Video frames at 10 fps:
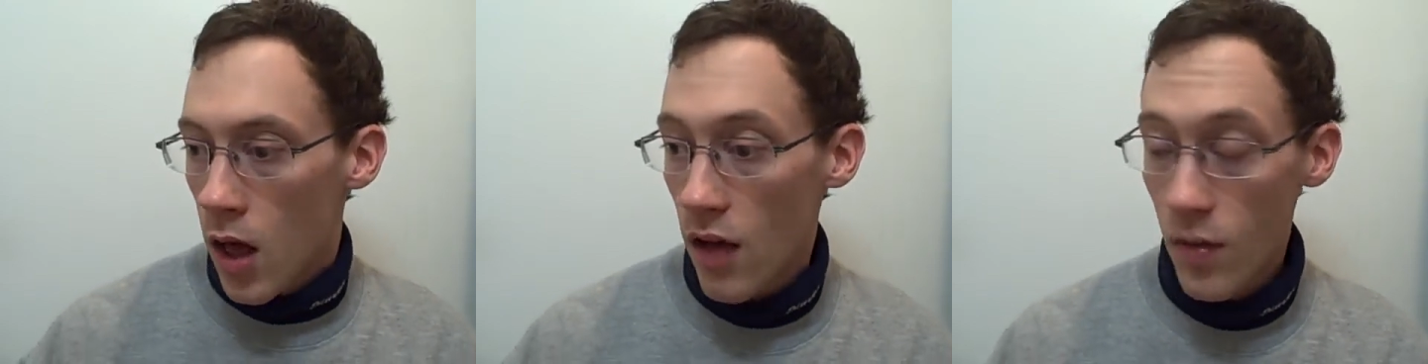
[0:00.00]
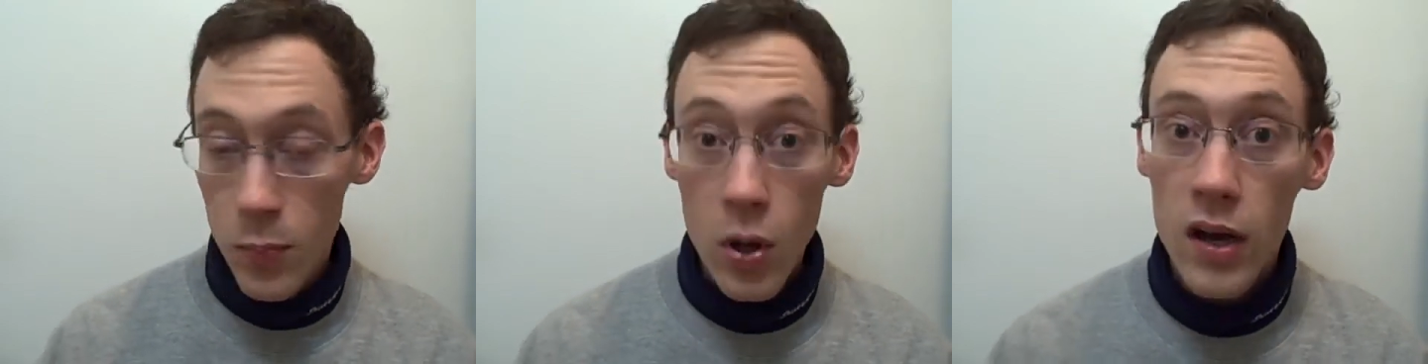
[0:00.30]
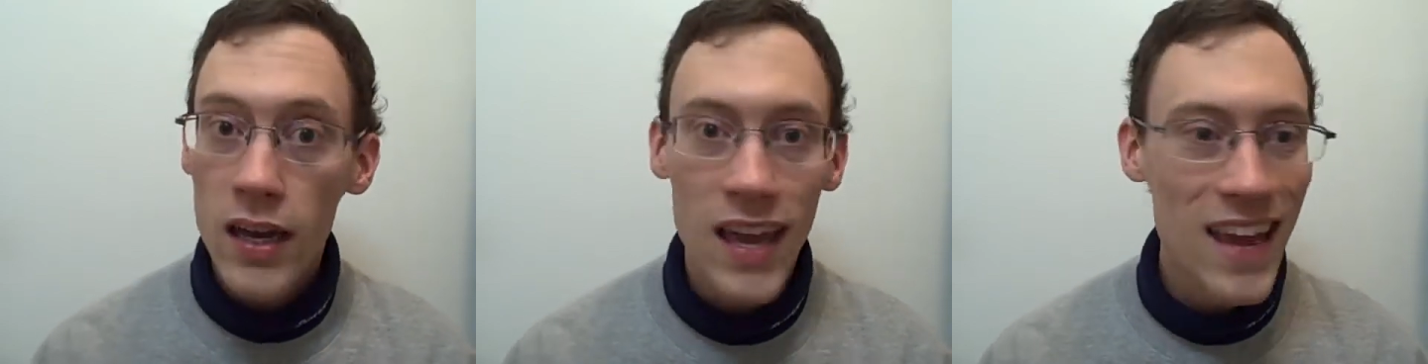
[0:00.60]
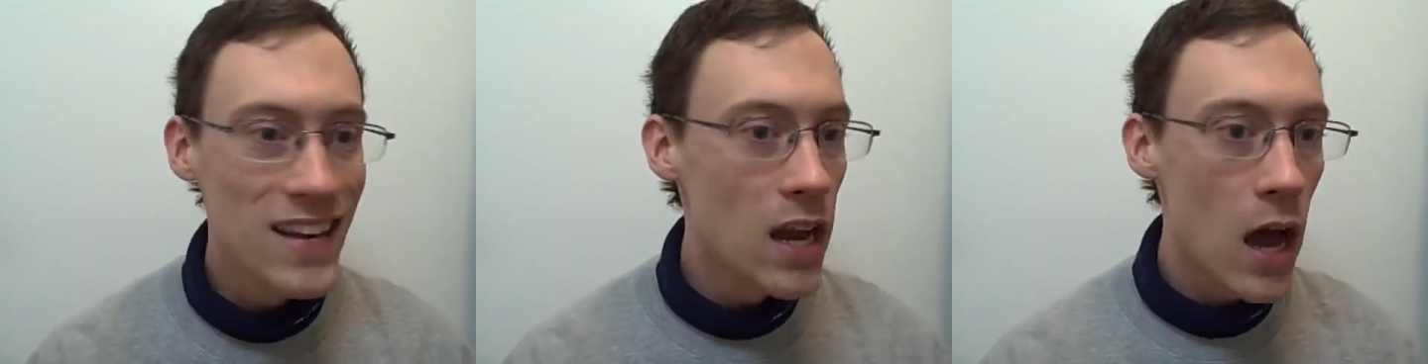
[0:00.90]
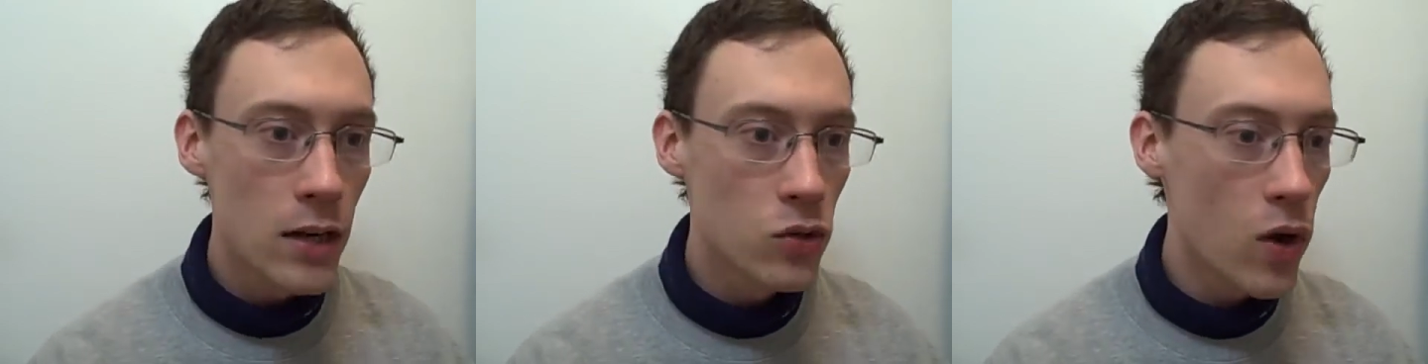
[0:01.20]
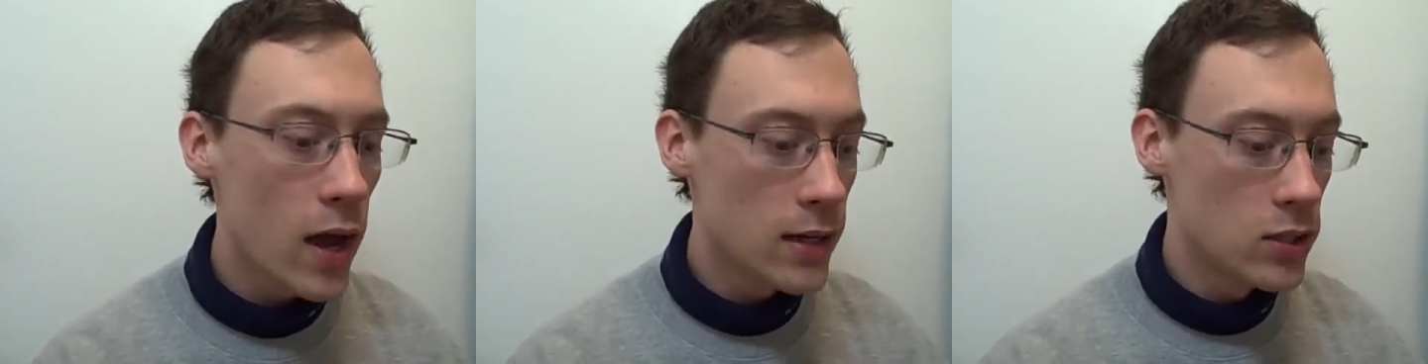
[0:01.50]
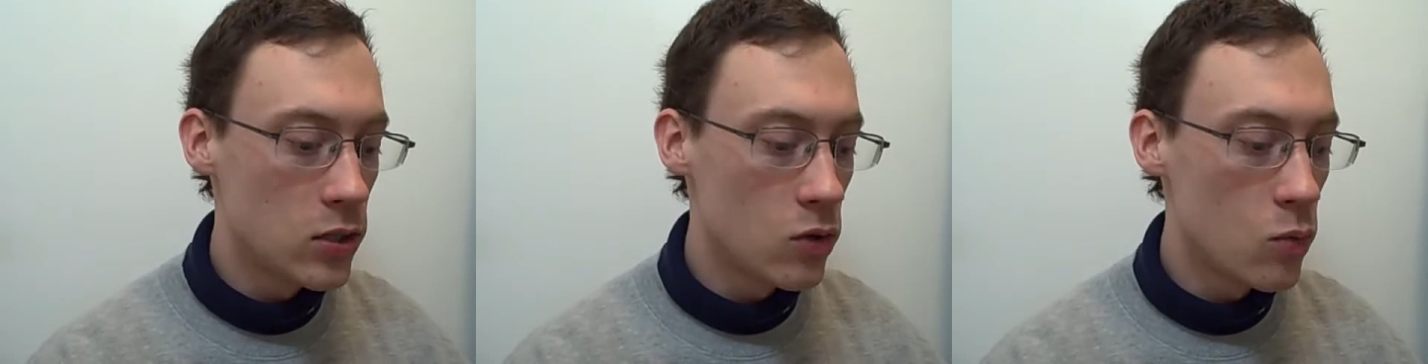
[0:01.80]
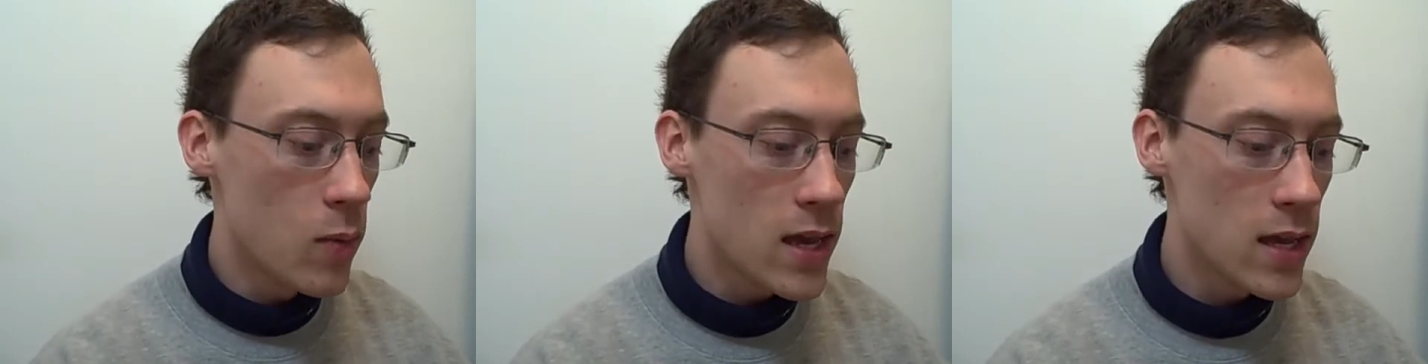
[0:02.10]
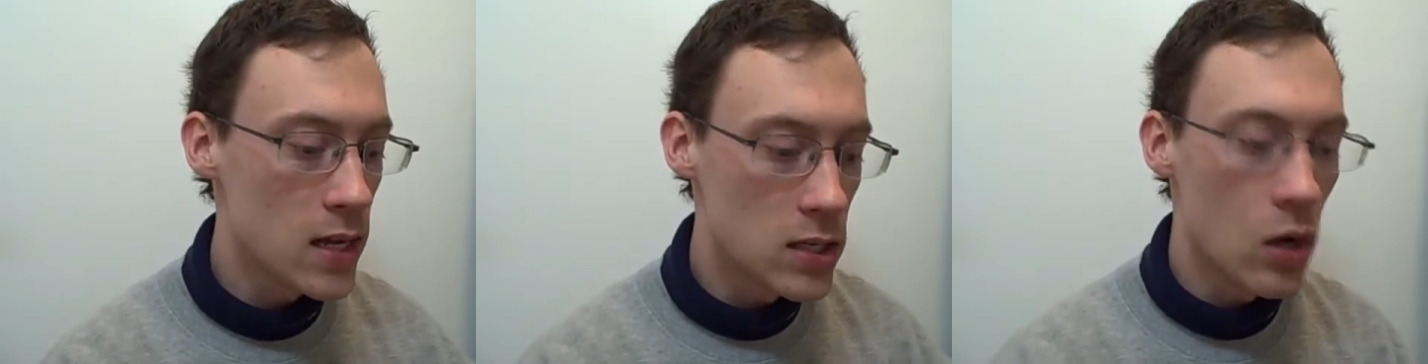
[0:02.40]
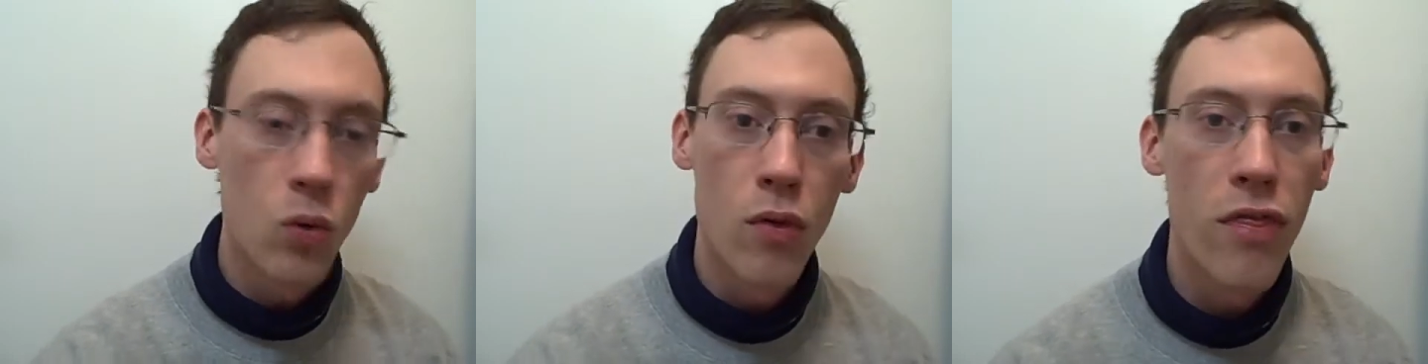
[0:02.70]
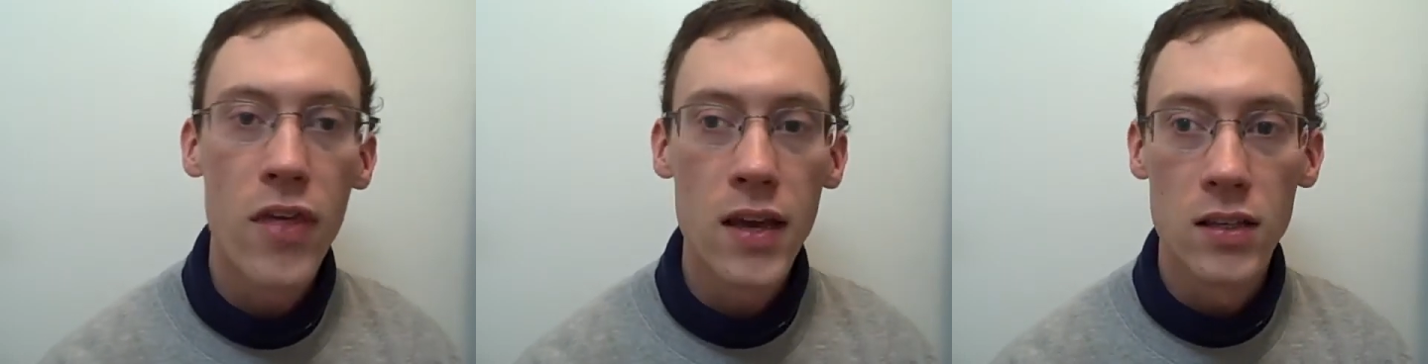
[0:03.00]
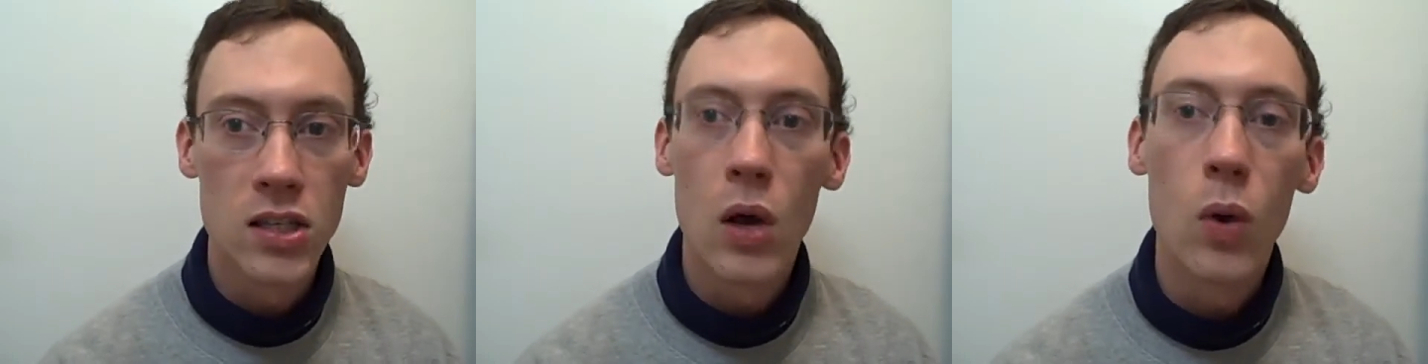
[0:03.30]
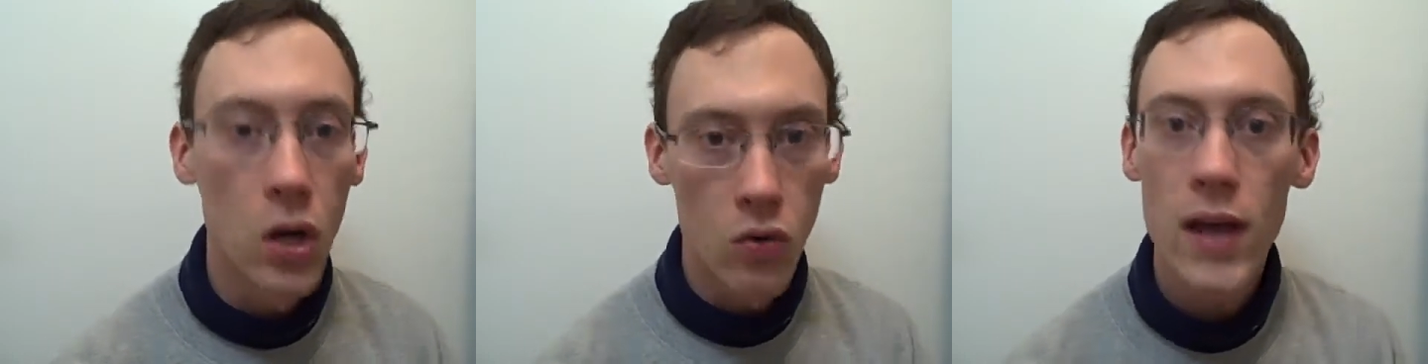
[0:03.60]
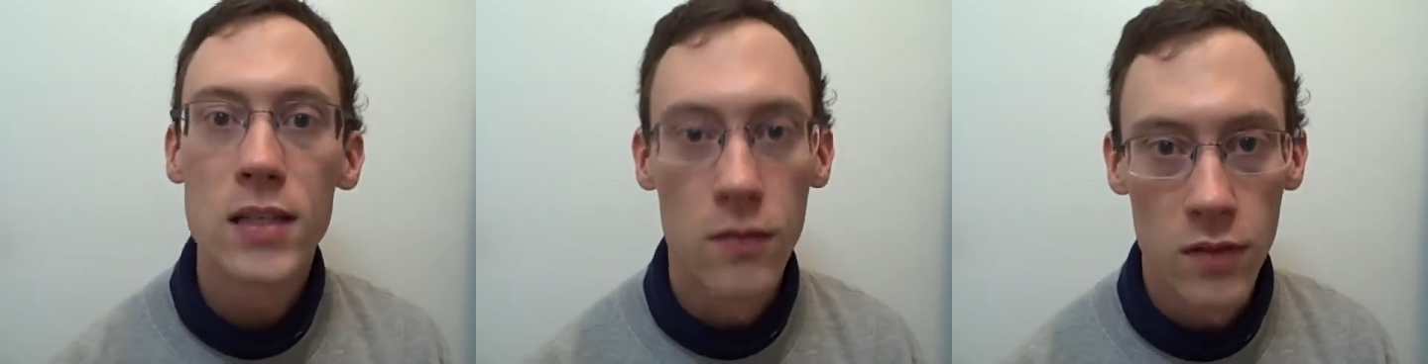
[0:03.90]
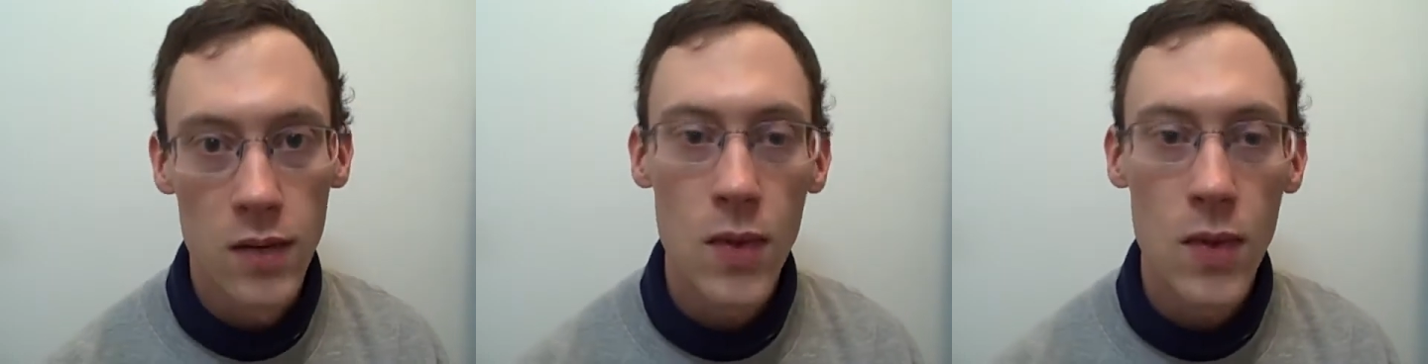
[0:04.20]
of a book and not try to make it his own thing so aggressively.